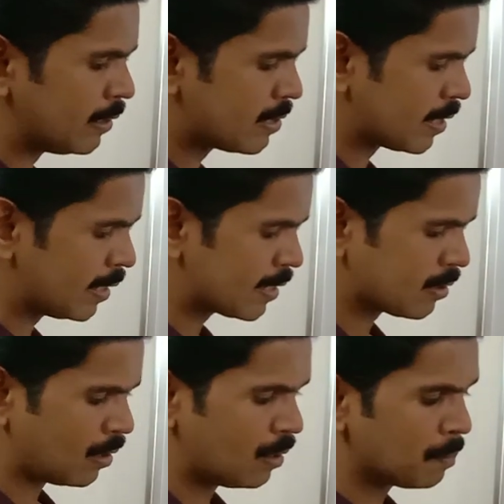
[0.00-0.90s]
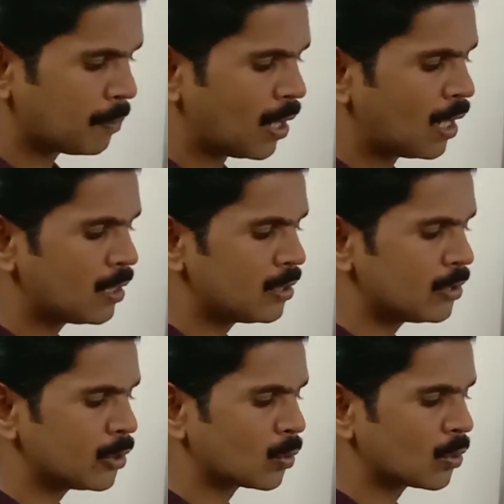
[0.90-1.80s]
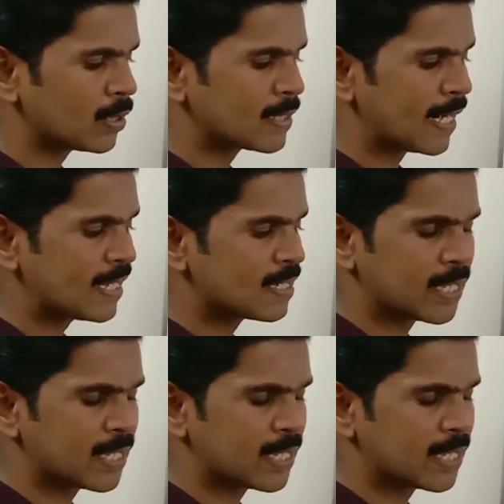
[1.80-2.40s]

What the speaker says: This chain is called polynucleotide